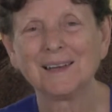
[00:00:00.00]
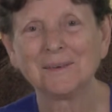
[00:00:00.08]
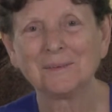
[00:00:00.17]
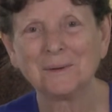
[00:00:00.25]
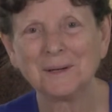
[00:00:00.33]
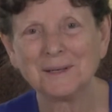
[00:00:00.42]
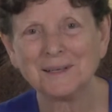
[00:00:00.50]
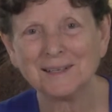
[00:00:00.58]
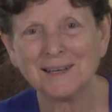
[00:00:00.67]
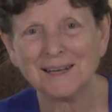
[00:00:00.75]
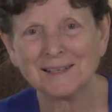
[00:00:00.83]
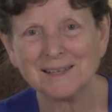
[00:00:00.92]
What
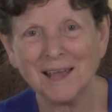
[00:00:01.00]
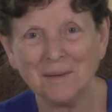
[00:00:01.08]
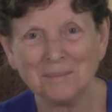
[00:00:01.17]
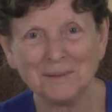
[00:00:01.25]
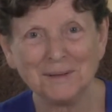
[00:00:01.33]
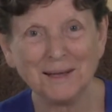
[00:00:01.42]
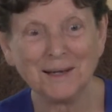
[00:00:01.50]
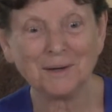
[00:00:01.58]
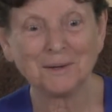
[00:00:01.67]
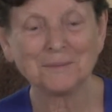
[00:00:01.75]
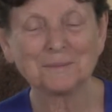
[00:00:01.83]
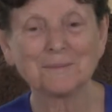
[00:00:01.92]
has happened
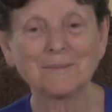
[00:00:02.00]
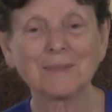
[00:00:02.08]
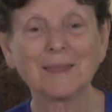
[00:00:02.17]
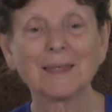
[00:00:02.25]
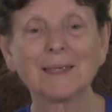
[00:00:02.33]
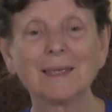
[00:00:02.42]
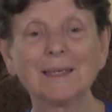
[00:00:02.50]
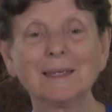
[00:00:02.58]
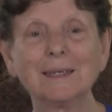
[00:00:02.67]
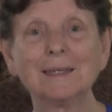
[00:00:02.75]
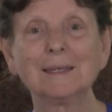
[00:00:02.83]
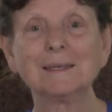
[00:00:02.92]
now
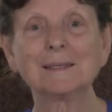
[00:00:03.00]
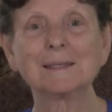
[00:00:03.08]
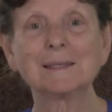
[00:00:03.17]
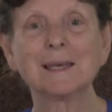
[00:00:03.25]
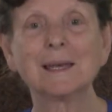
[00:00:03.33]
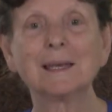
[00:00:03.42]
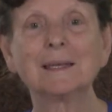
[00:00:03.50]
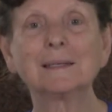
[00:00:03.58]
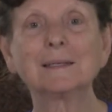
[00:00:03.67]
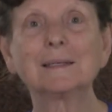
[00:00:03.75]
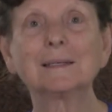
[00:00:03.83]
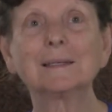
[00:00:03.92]
is that